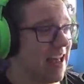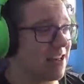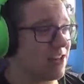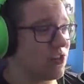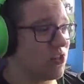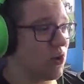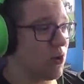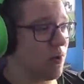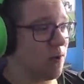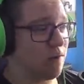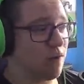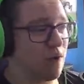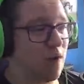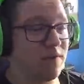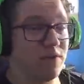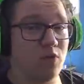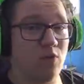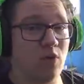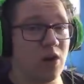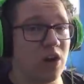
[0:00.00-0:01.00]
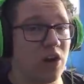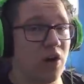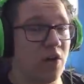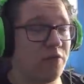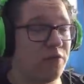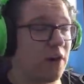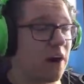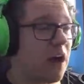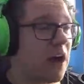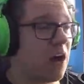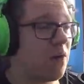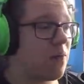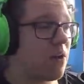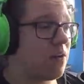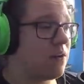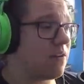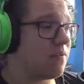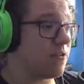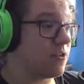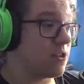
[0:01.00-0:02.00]
so if you ever want to go for a high
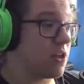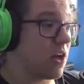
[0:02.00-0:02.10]
round, if it's